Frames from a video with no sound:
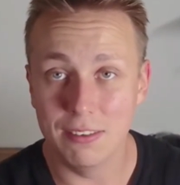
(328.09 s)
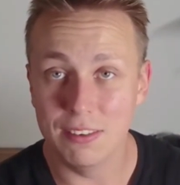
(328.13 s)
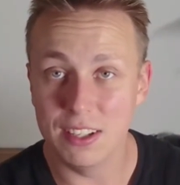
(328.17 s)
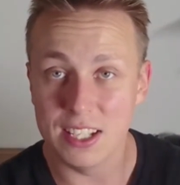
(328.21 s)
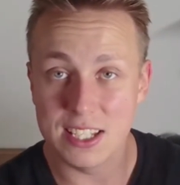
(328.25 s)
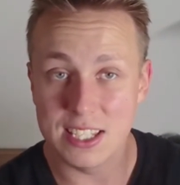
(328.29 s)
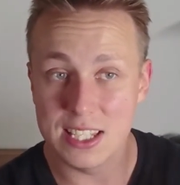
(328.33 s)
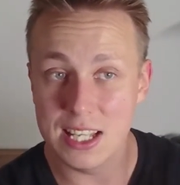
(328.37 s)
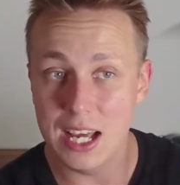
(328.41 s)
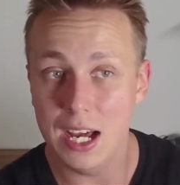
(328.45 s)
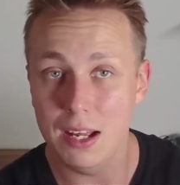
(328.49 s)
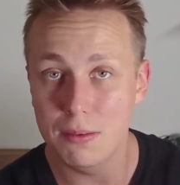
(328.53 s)

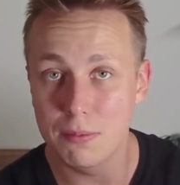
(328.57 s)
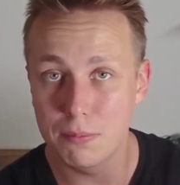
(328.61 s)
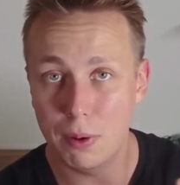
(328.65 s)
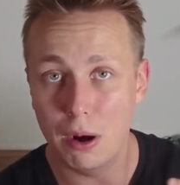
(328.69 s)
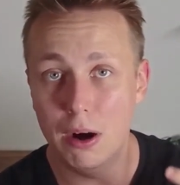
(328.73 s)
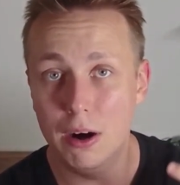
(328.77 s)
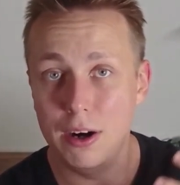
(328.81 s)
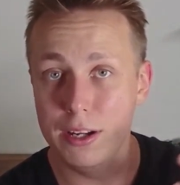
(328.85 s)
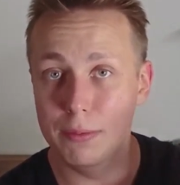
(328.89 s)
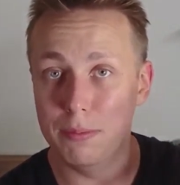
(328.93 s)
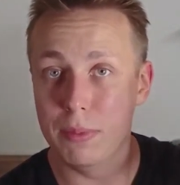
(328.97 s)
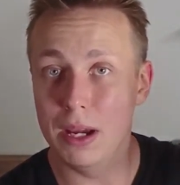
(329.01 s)
That's not
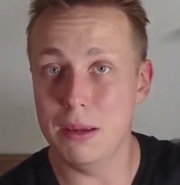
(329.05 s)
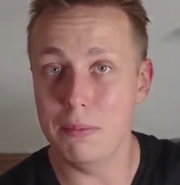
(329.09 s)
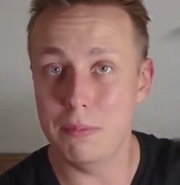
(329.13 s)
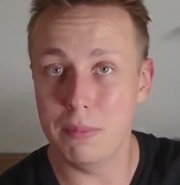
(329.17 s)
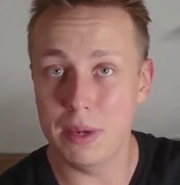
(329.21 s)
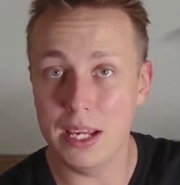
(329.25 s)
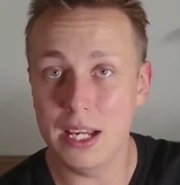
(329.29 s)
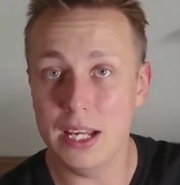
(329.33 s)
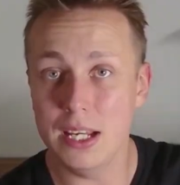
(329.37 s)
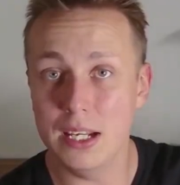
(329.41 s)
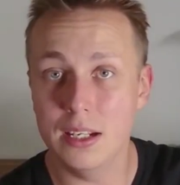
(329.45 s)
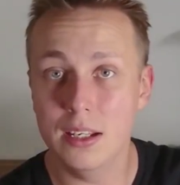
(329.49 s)
part of my
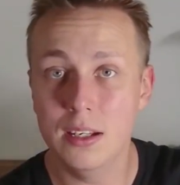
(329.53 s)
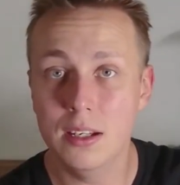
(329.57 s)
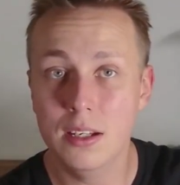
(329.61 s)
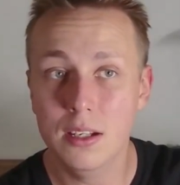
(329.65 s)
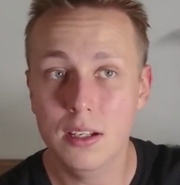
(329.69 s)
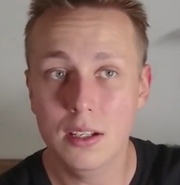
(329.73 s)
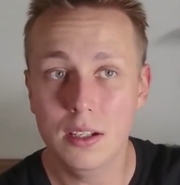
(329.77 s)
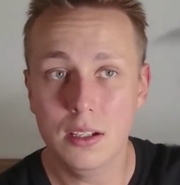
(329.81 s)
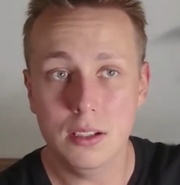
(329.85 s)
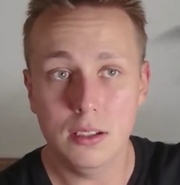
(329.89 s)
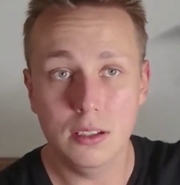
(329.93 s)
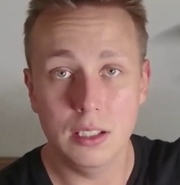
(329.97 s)
main
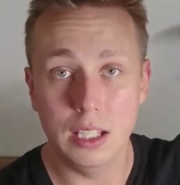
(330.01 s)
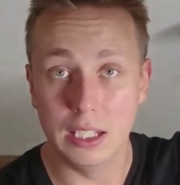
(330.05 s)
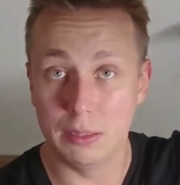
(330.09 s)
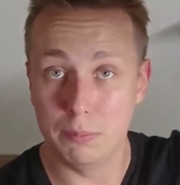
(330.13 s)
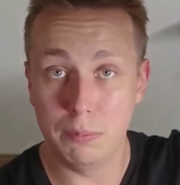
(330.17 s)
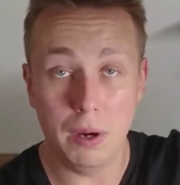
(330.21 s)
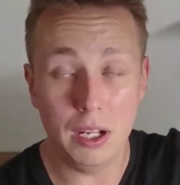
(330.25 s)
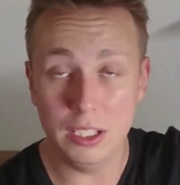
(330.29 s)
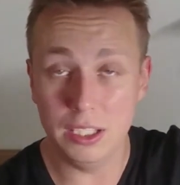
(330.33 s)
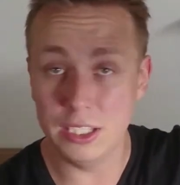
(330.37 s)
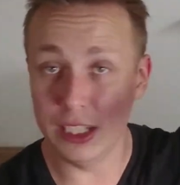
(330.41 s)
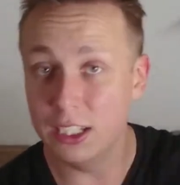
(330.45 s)
like
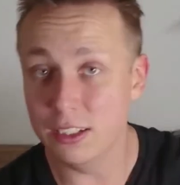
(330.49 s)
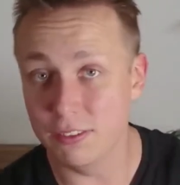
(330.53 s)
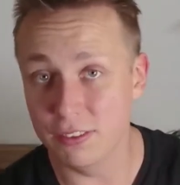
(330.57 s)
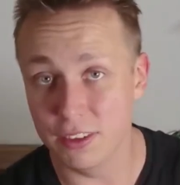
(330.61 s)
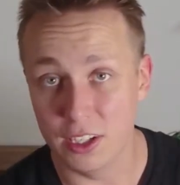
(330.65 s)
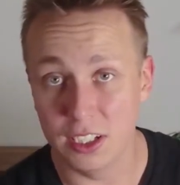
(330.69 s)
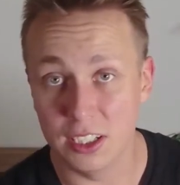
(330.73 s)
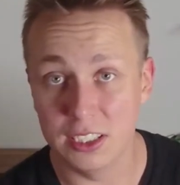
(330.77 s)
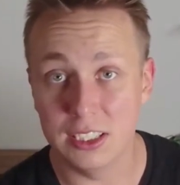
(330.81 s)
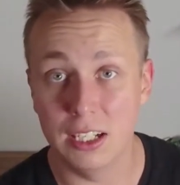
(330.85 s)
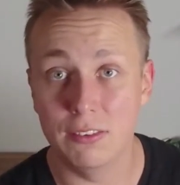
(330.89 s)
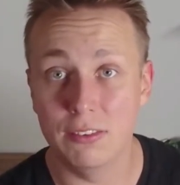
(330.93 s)
Poly
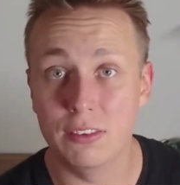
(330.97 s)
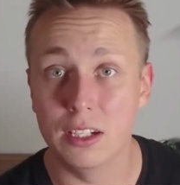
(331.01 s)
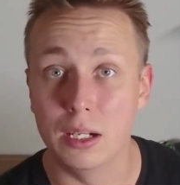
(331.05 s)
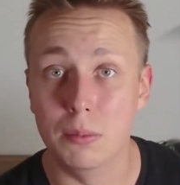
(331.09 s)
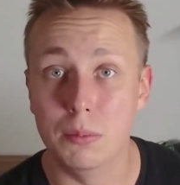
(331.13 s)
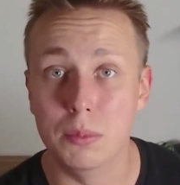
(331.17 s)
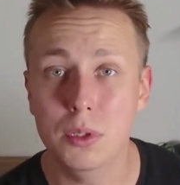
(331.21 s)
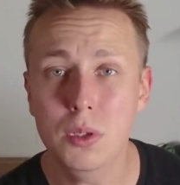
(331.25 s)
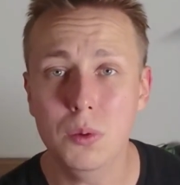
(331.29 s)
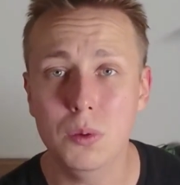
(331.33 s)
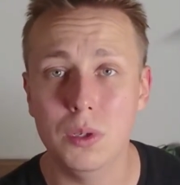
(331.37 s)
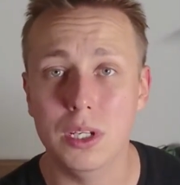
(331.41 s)
Innovator stuff that
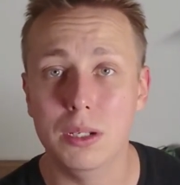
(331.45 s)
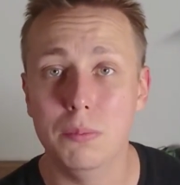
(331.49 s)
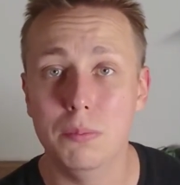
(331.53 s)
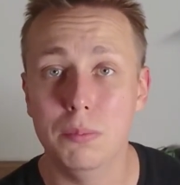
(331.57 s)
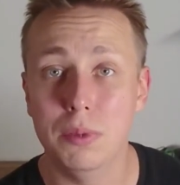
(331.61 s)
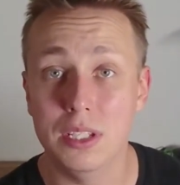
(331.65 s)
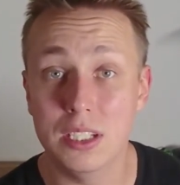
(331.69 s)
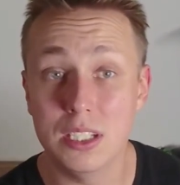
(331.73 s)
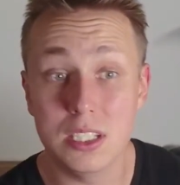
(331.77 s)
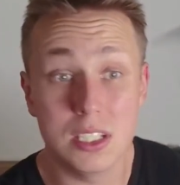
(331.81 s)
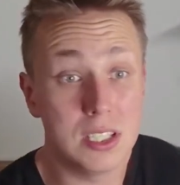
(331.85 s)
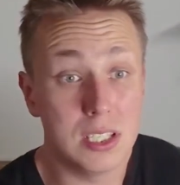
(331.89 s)
I'm doing,
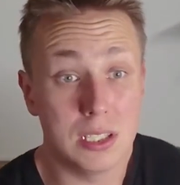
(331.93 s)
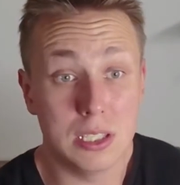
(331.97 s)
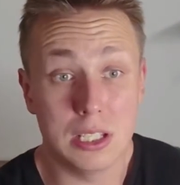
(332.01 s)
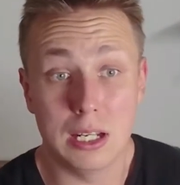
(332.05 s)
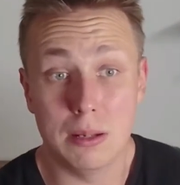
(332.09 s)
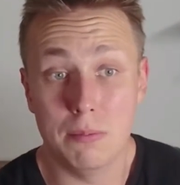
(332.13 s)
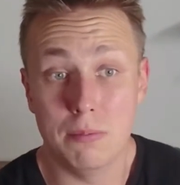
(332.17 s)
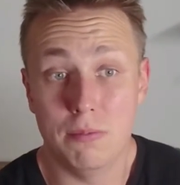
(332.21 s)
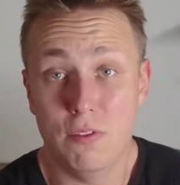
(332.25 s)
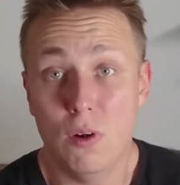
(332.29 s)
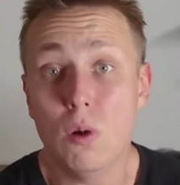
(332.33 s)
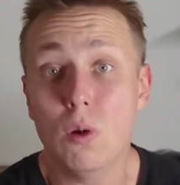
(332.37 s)
but this is something
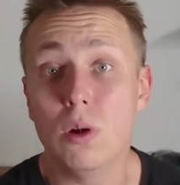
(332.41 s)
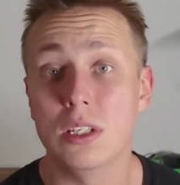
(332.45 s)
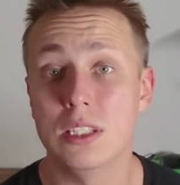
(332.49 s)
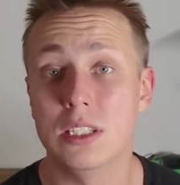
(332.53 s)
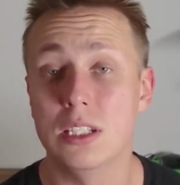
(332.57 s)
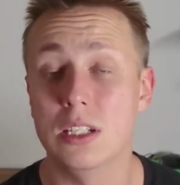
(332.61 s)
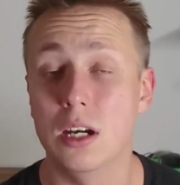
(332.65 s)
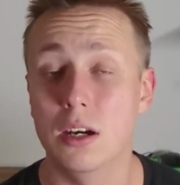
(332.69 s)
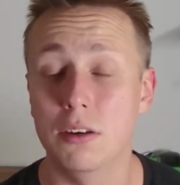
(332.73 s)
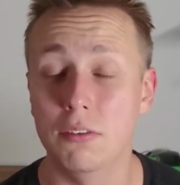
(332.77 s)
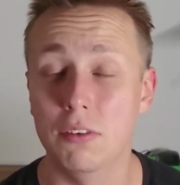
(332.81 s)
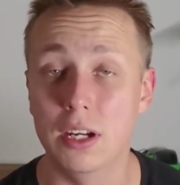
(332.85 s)
I'm
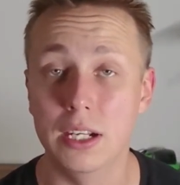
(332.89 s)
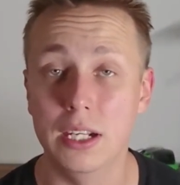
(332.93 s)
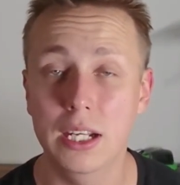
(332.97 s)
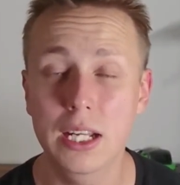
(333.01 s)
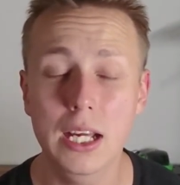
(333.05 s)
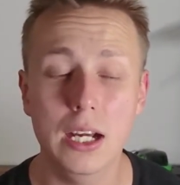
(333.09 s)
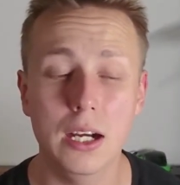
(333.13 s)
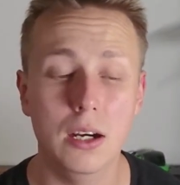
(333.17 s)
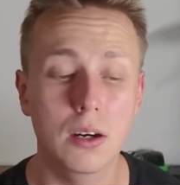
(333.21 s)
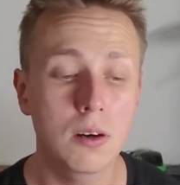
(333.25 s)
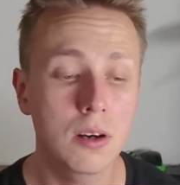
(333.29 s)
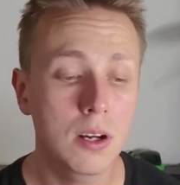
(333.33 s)
focusing on right
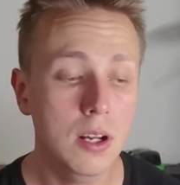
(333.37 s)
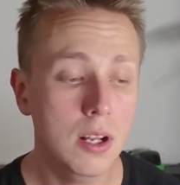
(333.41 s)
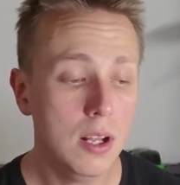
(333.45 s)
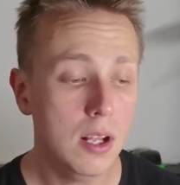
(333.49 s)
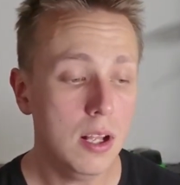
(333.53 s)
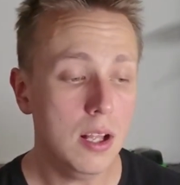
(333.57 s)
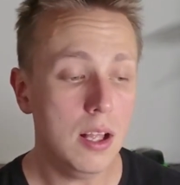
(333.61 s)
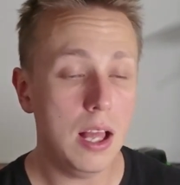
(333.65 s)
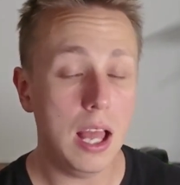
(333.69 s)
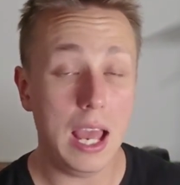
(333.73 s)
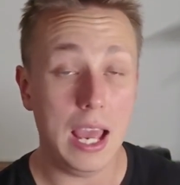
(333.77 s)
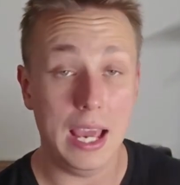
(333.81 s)
now,
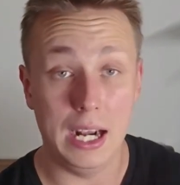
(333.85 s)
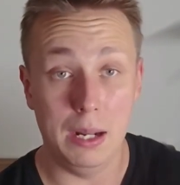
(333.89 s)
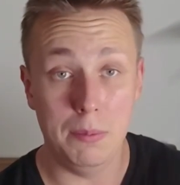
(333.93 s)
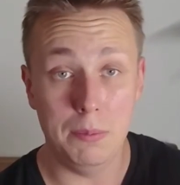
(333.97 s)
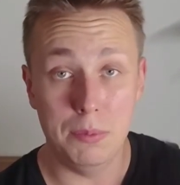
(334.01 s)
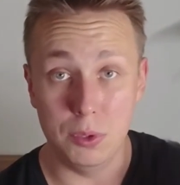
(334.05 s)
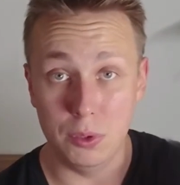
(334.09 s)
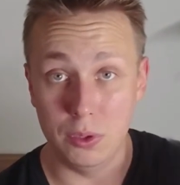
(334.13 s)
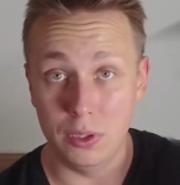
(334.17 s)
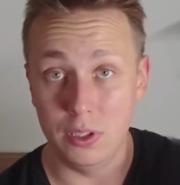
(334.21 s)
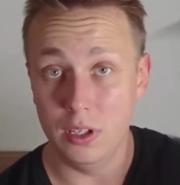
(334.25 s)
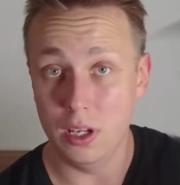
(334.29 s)
and I'm
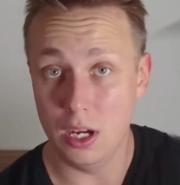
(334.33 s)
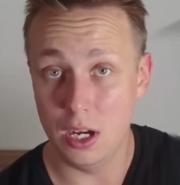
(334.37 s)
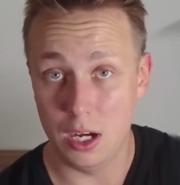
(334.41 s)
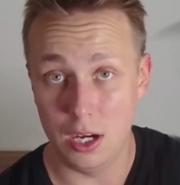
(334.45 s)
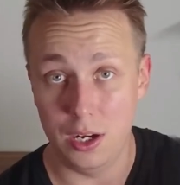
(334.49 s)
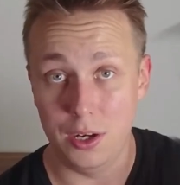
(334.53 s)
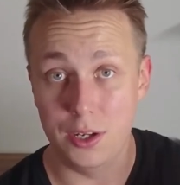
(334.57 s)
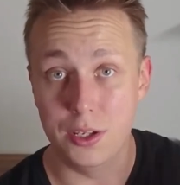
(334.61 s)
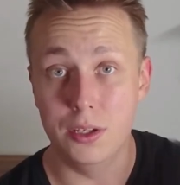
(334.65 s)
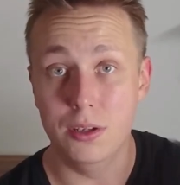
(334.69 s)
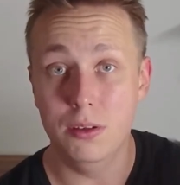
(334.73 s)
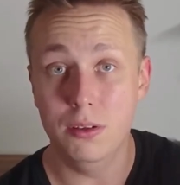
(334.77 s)
doing
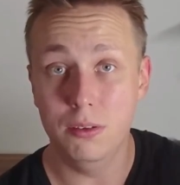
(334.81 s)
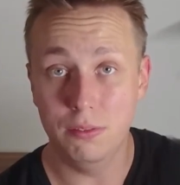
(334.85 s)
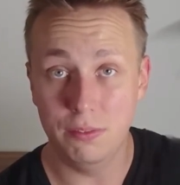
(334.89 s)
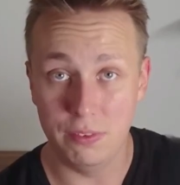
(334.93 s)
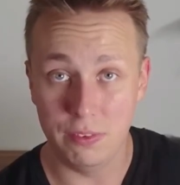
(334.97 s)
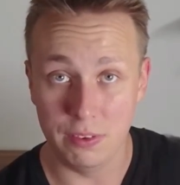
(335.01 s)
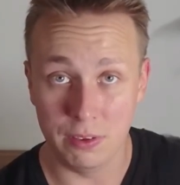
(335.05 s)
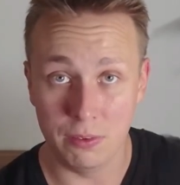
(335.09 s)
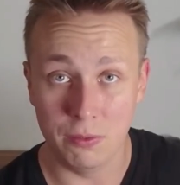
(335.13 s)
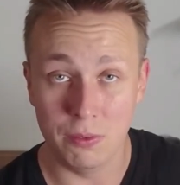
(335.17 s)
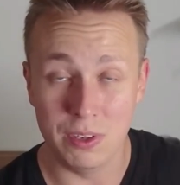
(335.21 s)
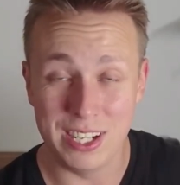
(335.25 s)
audio,
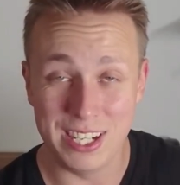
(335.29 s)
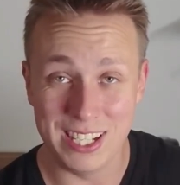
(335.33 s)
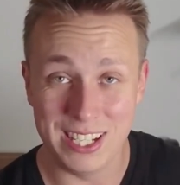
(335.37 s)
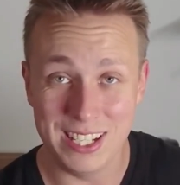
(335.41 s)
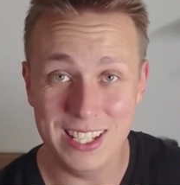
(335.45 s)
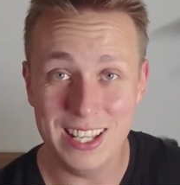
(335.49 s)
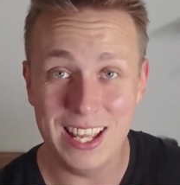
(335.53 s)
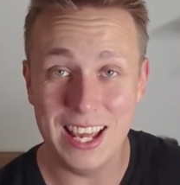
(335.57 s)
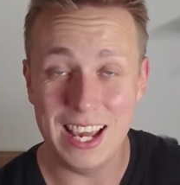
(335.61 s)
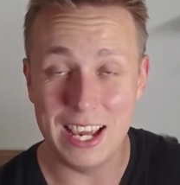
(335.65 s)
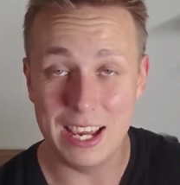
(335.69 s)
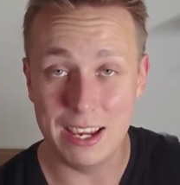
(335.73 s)

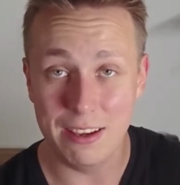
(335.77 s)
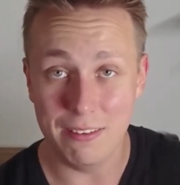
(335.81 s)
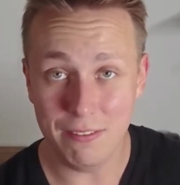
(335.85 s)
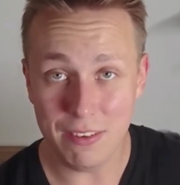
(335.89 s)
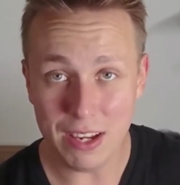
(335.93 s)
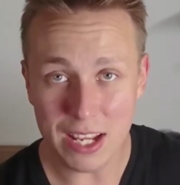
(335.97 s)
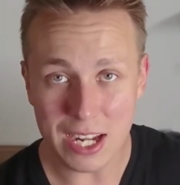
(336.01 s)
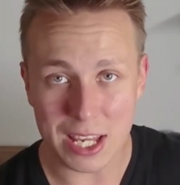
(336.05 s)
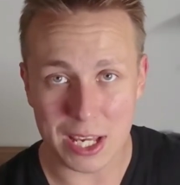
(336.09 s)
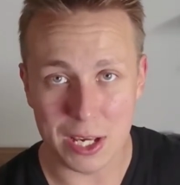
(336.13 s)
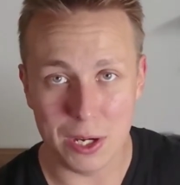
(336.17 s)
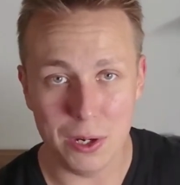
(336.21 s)
written, and
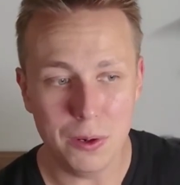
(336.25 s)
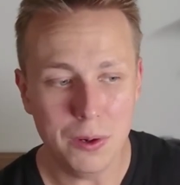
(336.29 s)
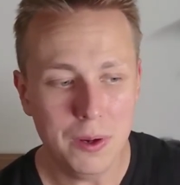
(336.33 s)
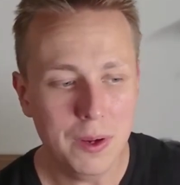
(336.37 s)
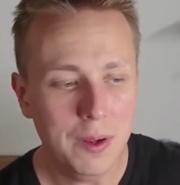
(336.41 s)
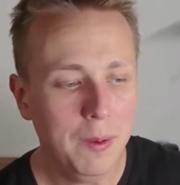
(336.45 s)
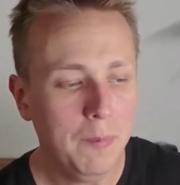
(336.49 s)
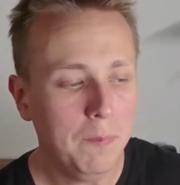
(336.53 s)
video.